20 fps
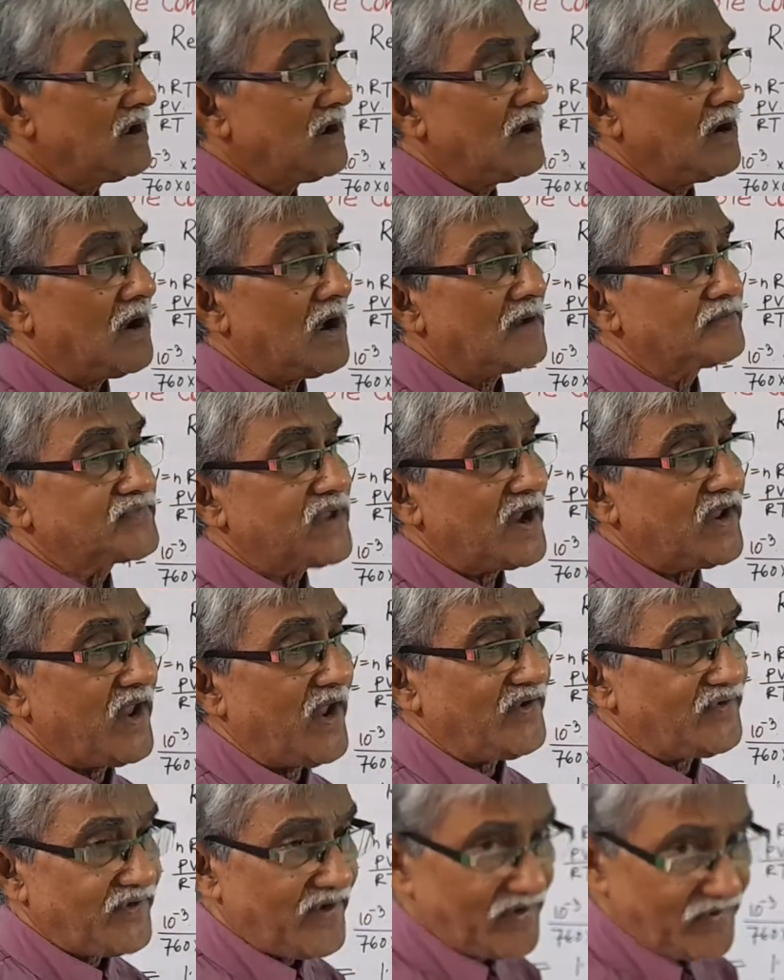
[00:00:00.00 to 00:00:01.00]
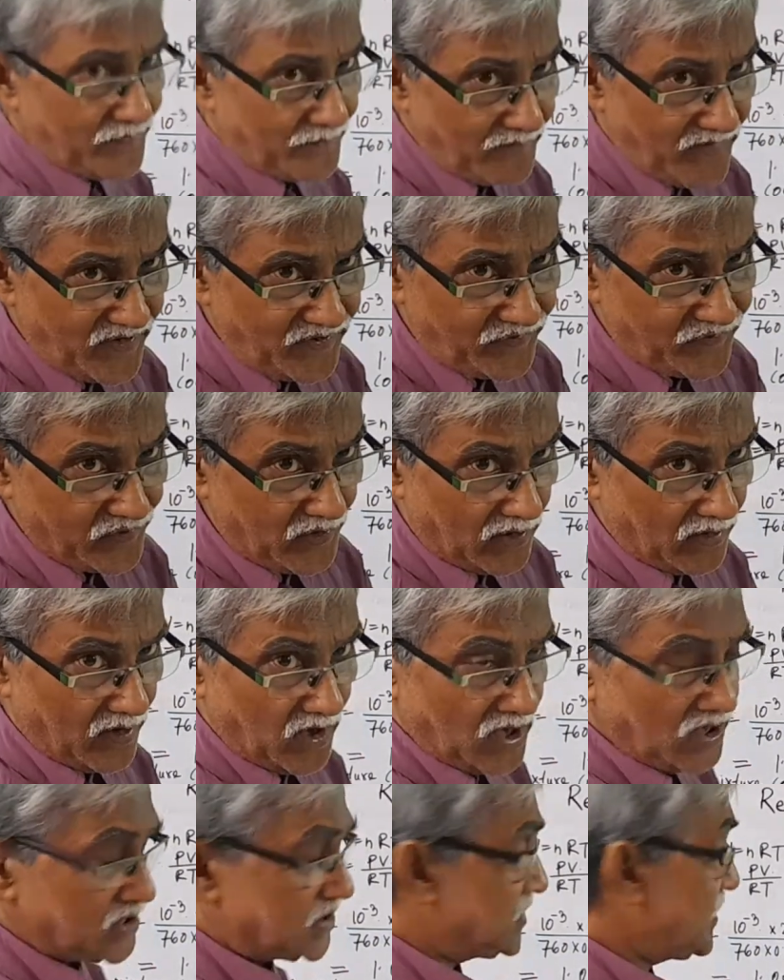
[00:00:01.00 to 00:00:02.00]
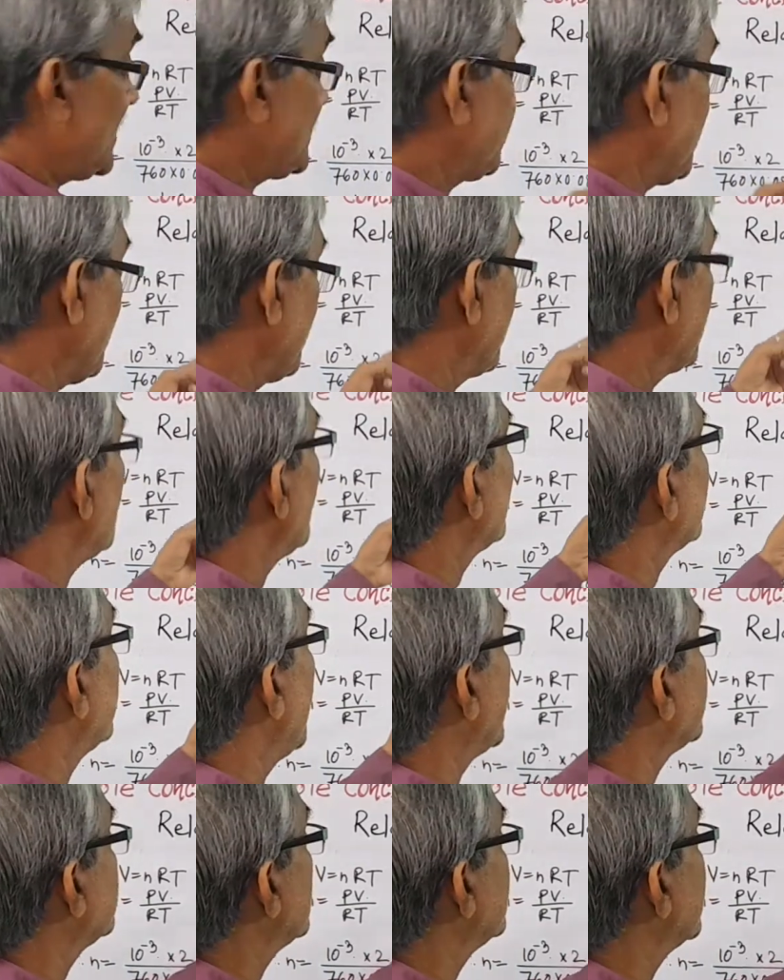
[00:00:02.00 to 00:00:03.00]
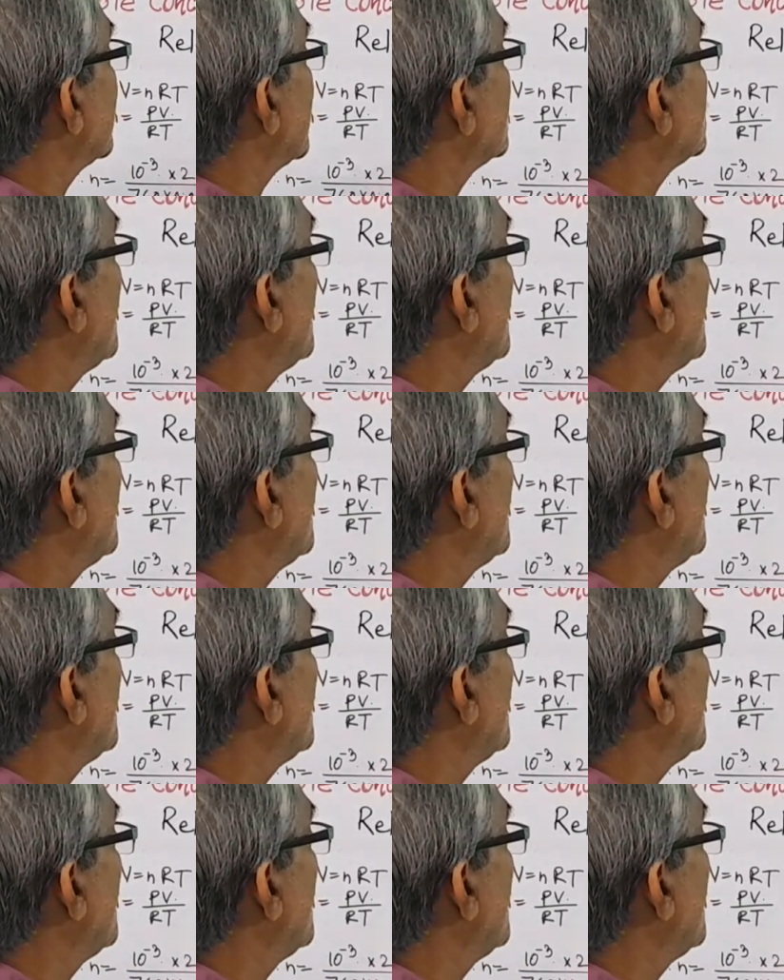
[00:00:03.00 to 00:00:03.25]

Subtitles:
of the gaseous mixture, that is your nitrogen and the